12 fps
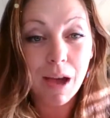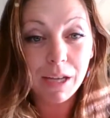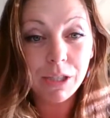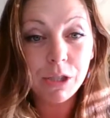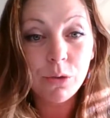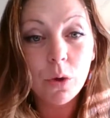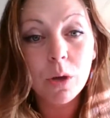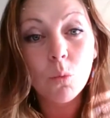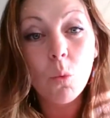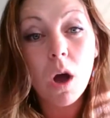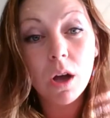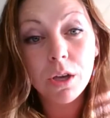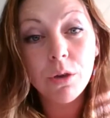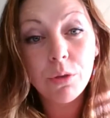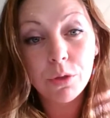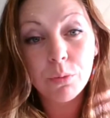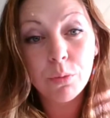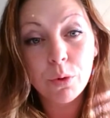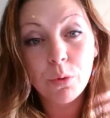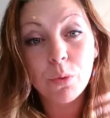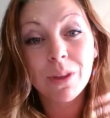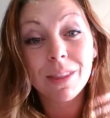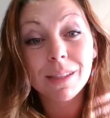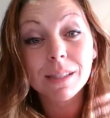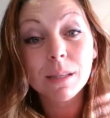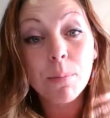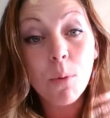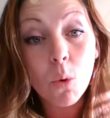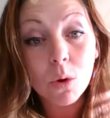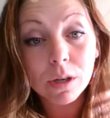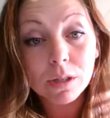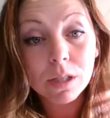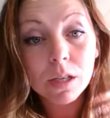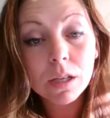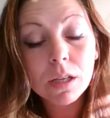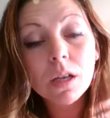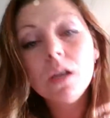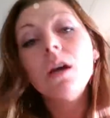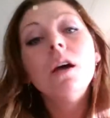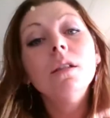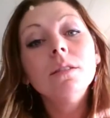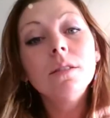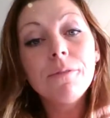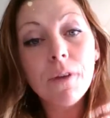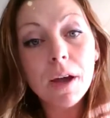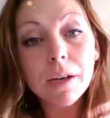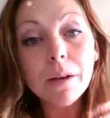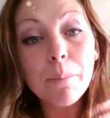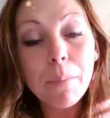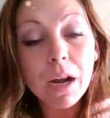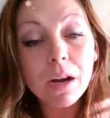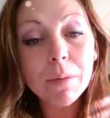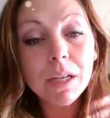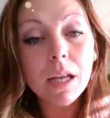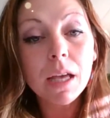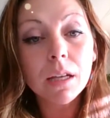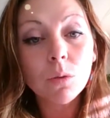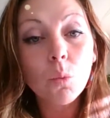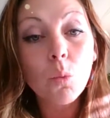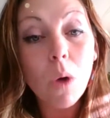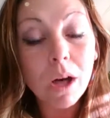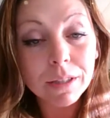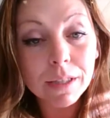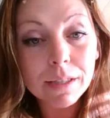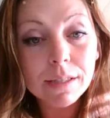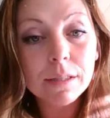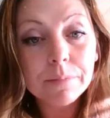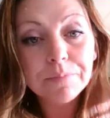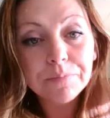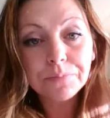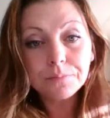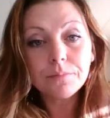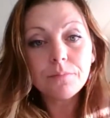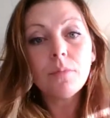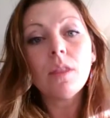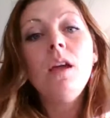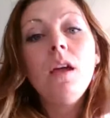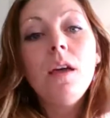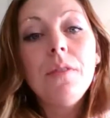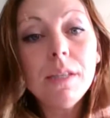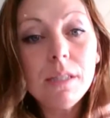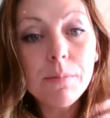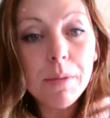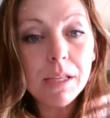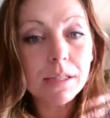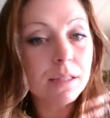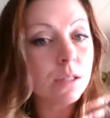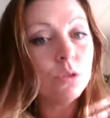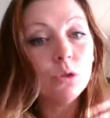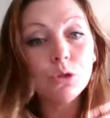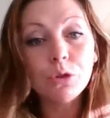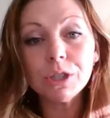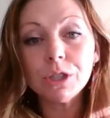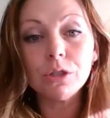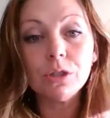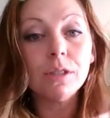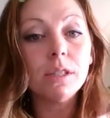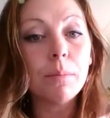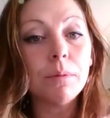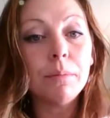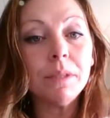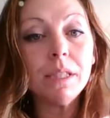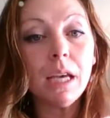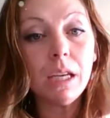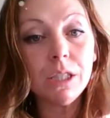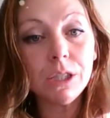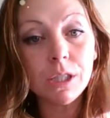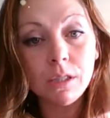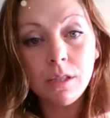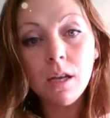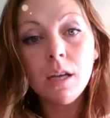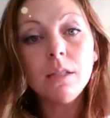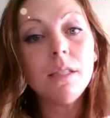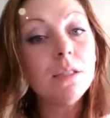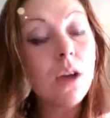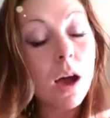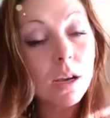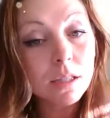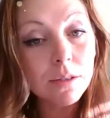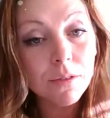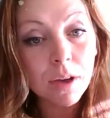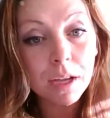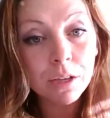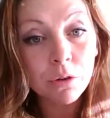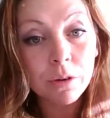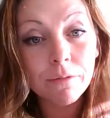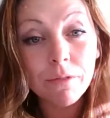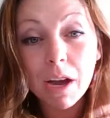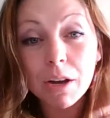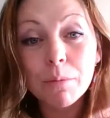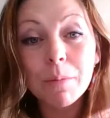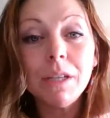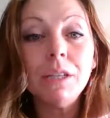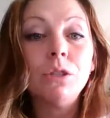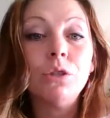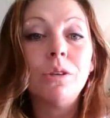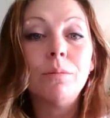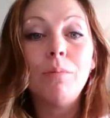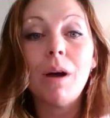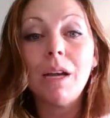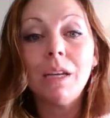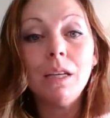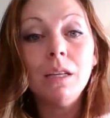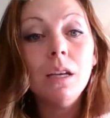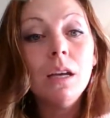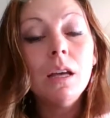guide you and walk you through with support to find betterment and wellness. This means nutritional supplementation, detoxifying your environment and your own body,